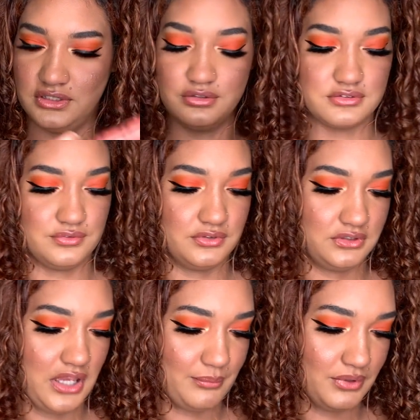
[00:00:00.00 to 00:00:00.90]
It looks
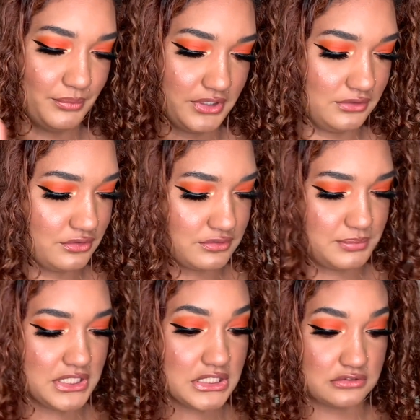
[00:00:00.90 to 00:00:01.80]
different on camera, but it
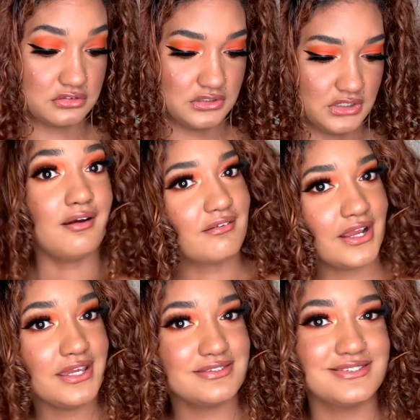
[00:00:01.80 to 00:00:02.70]
looks peach. All
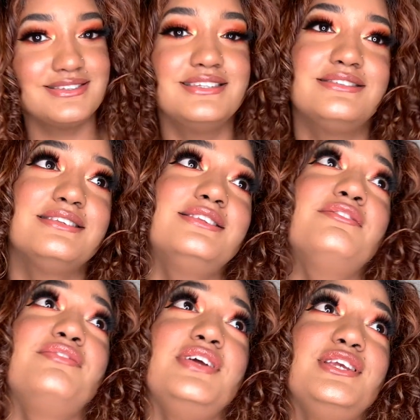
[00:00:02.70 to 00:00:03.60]
right, so this is
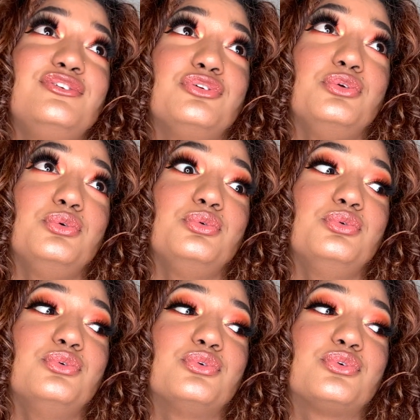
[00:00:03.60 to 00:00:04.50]
the finished
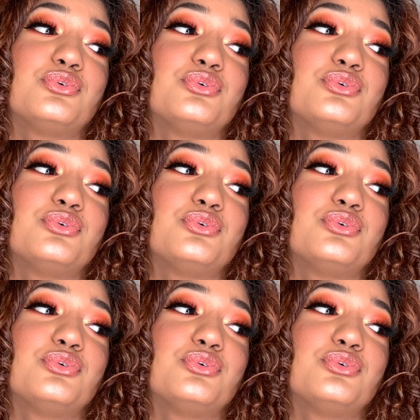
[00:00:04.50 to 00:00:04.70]
look.